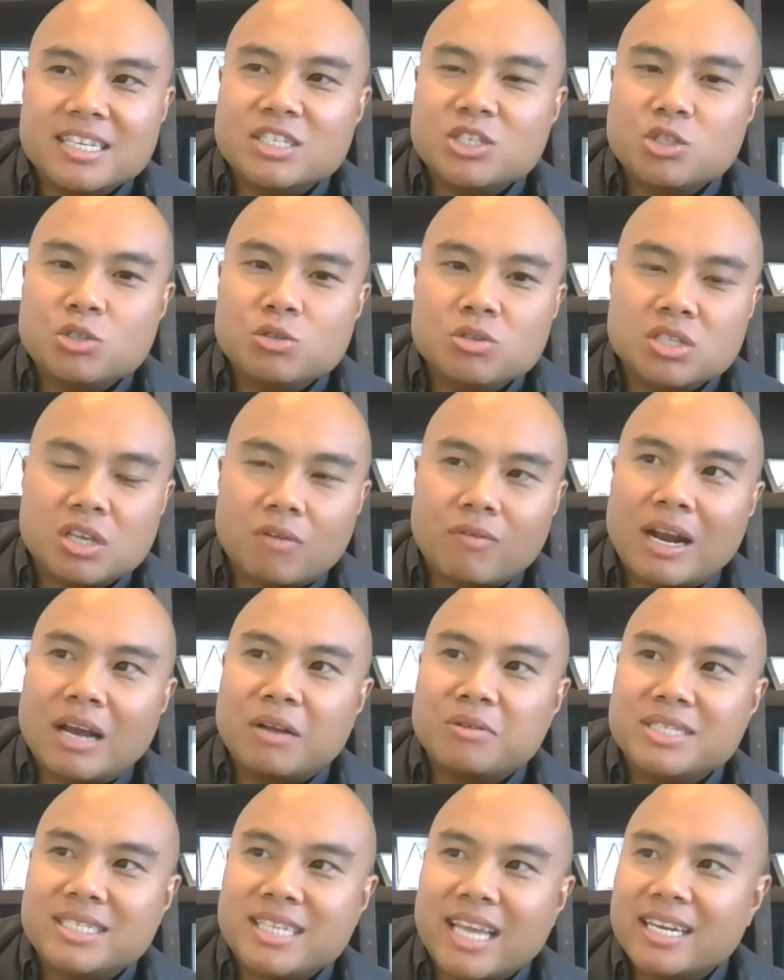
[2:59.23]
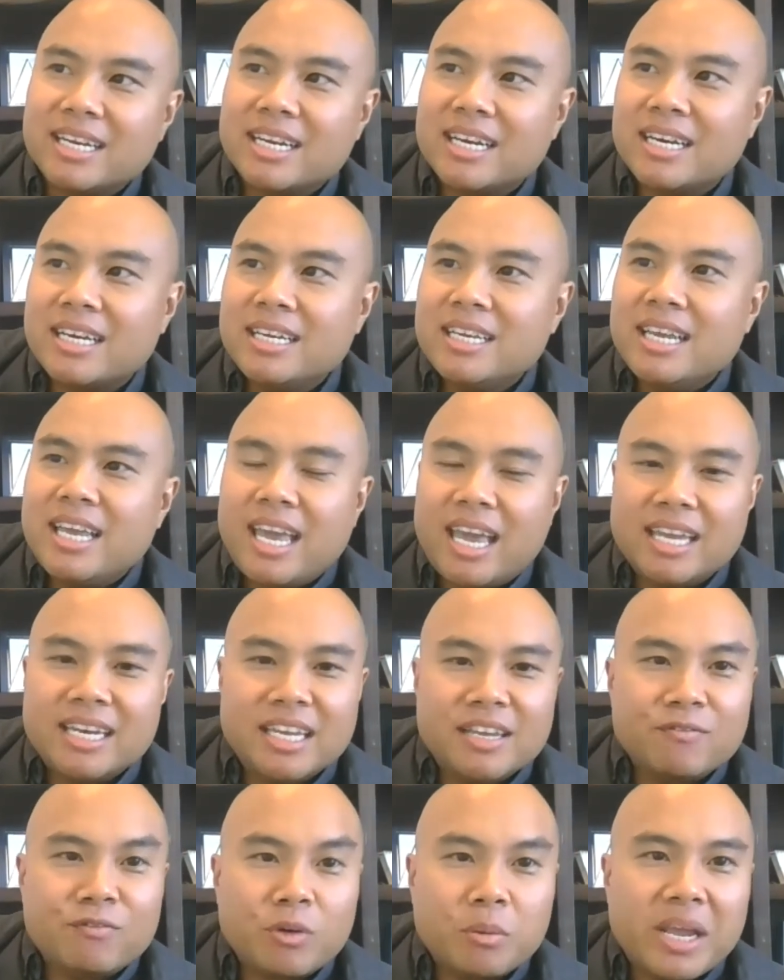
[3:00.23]
issues around data and
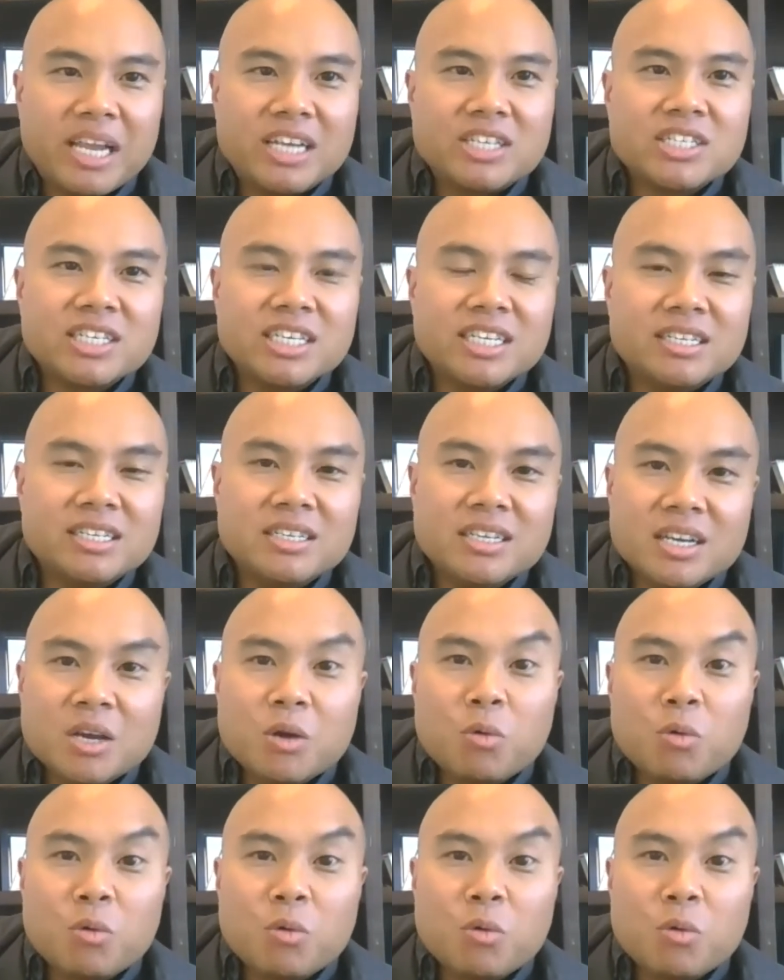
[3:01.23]
information,